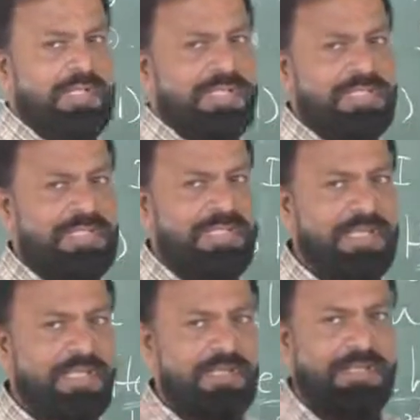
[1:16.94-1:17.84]

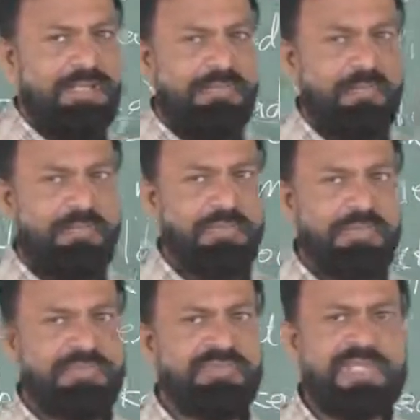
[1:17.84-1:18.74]
here
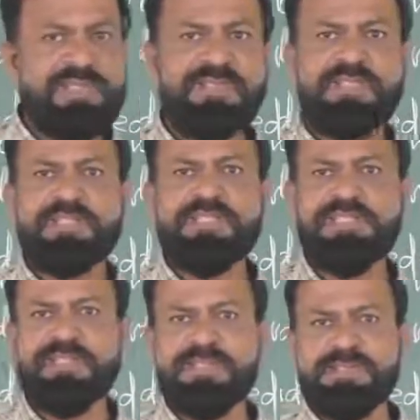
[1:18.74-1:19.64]
in this
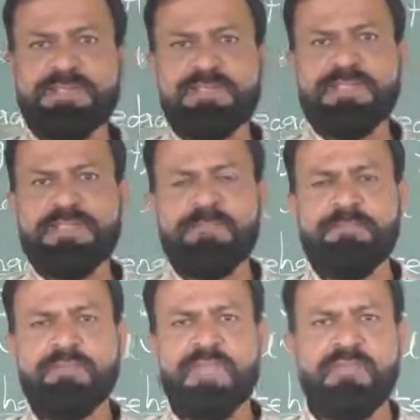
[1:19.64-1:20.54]
sentence,
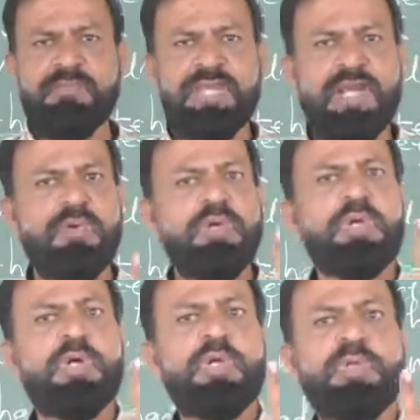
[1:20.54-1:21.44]
we
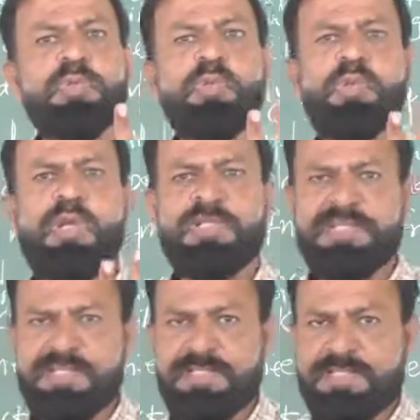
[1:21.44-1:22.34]
have two
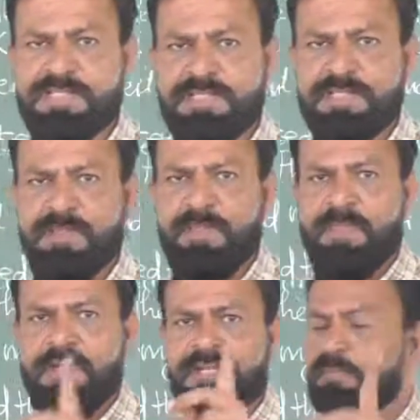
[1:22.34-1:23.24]

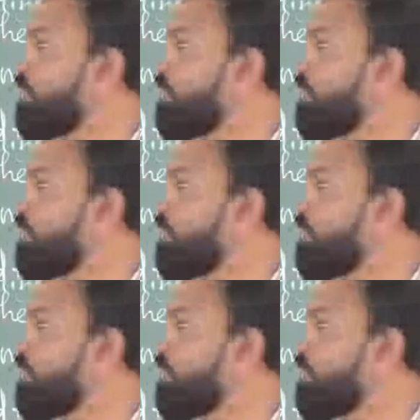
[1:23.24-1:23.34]
clauses. Number